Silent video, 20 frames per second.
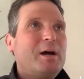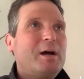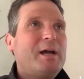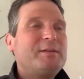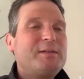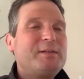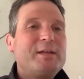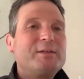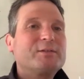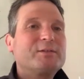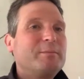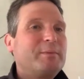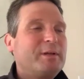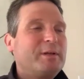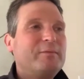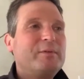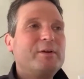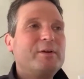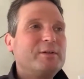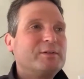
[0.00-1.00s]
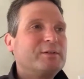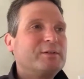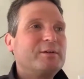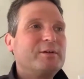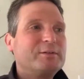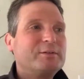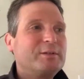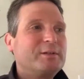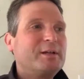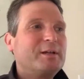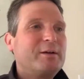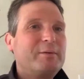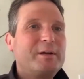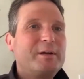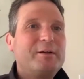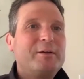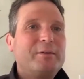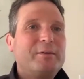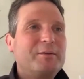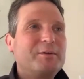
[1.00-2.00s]
I take somebody very seriously now when
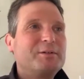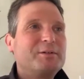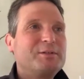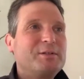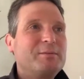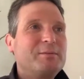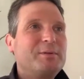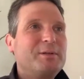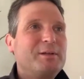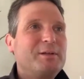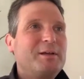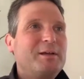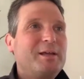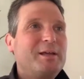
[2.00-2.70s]
I know they're a CPA